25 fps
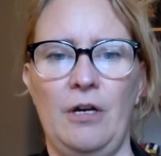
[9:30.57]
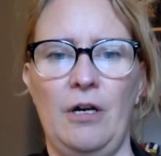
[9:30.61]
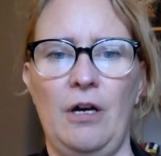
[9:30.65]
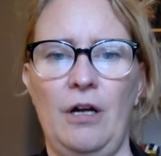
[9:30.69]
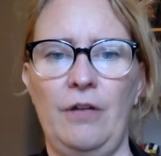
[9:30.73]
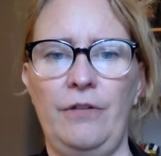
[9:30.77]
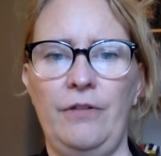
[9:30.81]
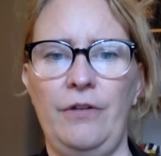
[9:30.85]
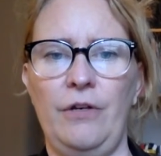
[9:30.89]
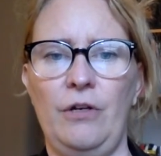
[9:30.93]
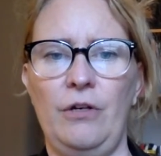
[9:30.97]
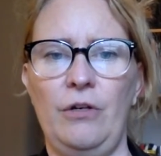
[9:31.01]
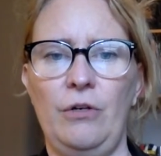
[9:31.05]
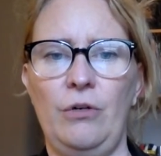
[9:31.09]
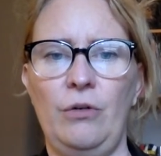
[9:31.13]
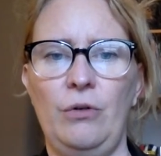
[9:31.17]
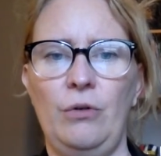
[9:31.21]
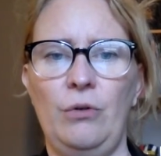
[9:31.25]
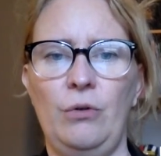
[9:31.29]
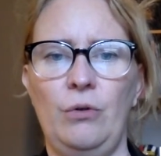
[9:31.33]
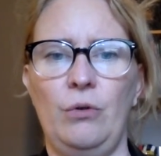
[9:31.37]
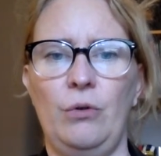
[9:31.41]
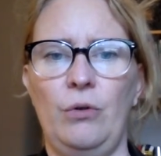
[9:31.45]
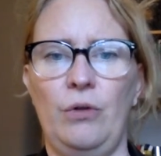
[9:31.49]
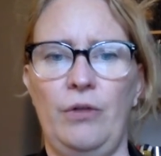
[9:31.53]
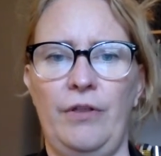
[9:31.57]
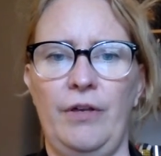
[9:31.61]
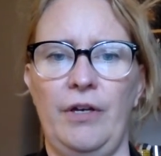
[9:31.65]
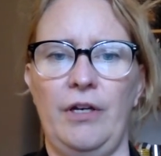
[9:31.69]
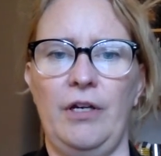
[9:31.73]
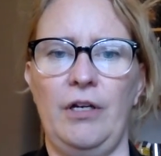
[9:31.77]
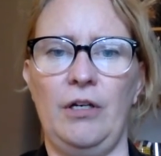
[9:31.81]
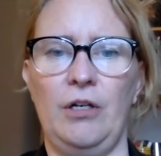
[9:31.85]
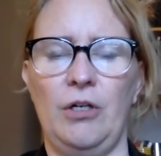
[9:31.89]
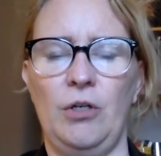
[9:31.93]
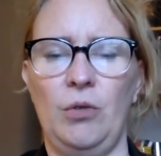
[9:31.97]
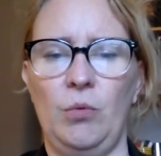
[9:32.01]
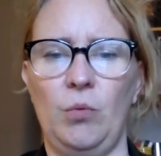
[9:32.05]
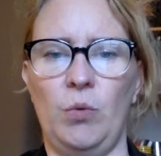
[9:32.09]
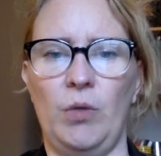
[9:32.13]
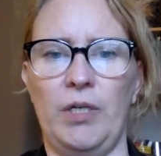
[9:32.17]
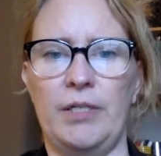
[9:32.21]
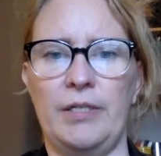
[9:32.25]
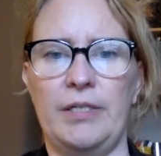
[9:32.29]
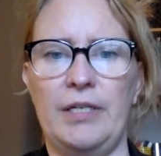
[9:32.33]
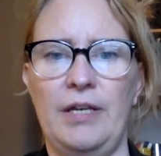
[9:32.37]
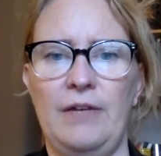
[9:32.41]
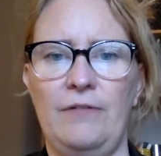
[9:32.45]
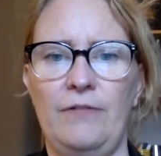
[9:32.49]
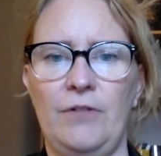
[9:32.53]
Although there
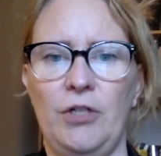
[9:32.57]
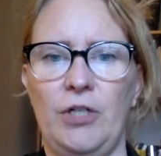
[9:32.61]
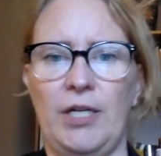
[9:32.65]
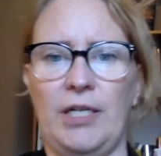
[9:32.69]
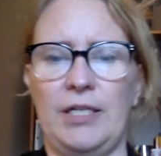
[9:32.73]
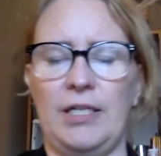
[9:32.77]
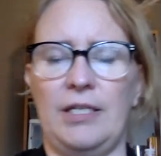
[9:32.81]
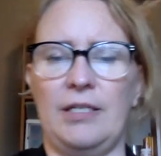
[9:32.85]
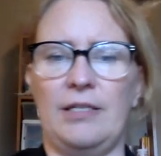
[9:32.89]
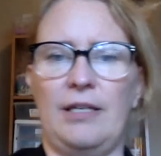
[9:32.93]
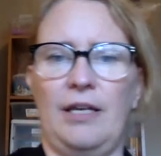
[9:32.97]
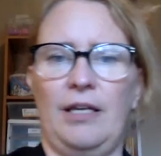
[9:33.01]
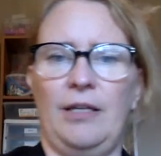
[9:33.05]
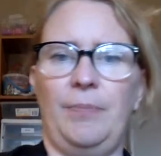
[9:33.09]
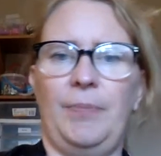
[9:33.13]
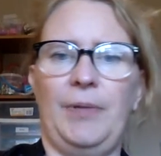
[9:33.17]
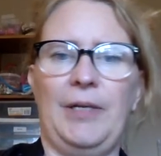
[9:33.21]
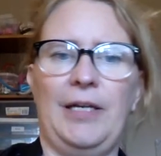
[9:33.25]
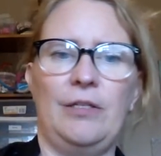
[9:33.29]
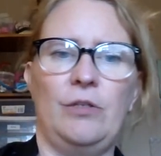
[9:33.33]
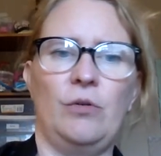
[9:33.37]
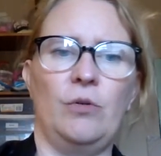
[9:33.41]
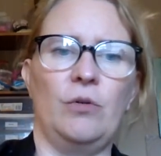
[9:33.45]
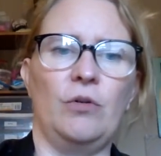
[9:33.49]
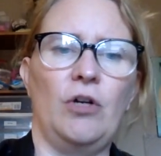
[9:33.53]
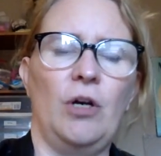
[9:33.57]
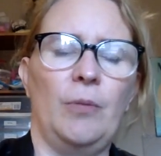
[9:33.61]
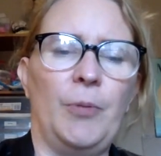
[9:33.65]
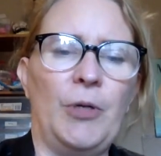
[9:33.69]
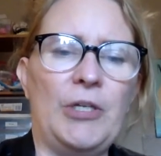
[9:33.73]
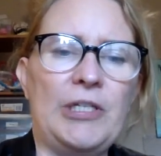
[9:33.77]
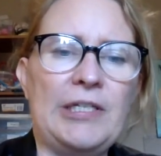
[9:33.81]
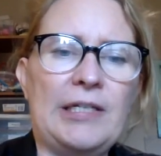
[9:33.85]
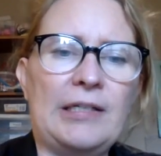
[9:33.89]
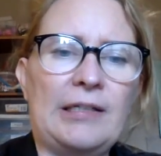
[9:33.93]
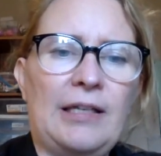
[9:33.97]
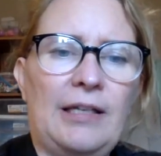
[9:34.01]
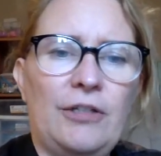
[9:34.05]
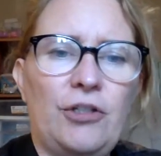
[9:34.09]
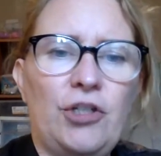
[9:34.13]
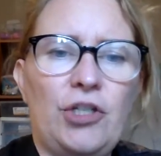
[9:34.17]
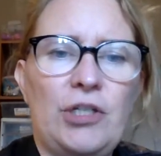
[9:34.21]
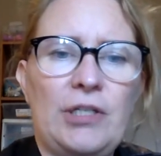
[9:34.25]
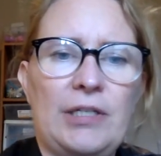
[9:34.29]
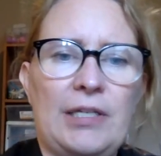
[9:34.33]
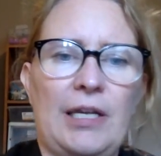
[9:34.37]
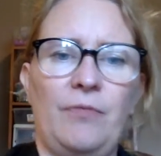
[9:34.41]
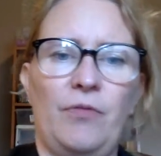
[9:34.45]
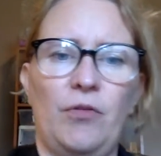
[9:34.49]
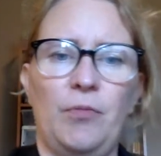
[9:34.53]
was never any solid plan to incorporate technology
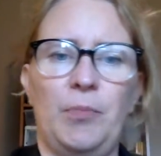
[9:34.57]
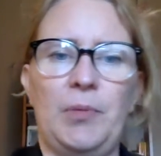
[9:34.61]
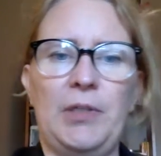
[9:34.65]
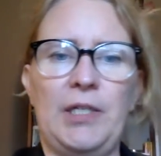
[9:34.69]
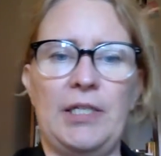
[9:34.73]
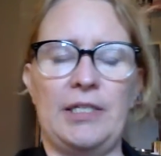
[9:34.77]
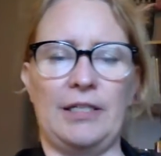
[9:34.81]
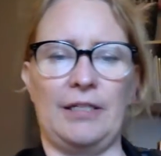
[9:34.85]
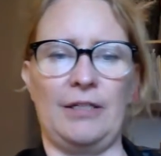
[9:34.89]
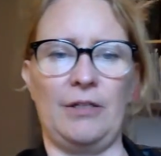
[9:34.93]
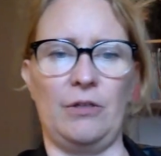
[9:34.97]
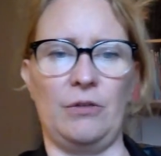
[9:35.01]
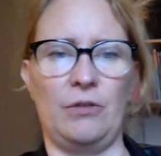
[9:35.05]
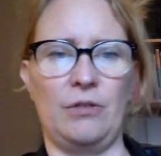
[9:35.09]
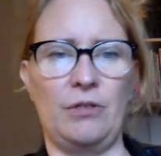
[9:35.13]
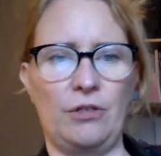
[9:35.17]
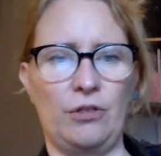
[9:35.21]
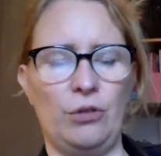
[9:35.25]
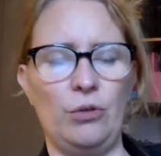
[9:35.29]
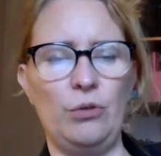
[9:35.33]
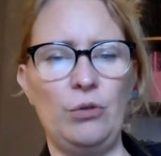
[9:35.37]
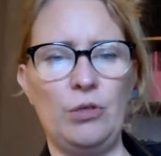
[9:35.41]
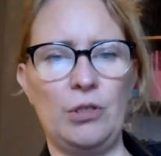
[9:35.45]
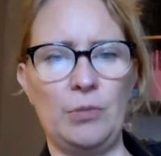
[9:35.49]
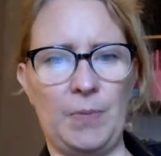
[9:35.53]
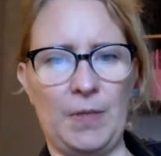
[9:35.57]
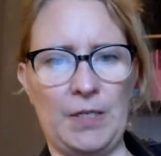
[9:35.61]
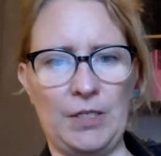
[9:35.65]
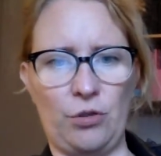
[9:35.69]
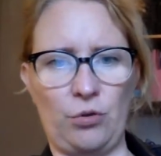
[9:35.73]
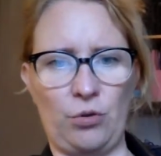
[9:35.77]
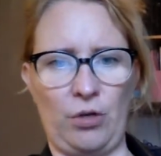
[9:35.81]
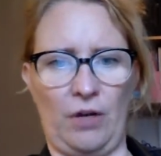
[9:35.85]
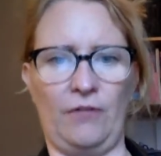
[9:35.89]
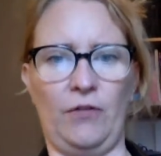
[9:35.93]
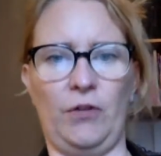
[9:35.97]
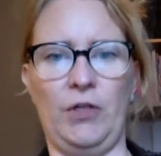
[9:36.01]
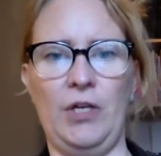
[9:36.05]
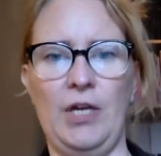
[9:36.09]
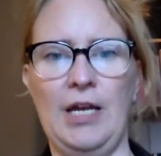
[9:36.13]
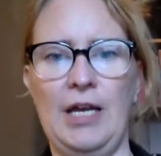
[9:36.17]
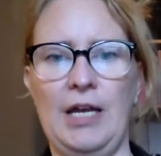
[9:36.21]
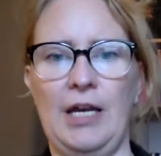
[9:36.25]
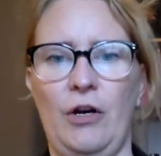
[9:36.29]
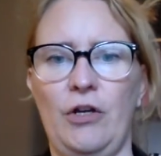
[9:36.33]
designed for ballistic use to space travel,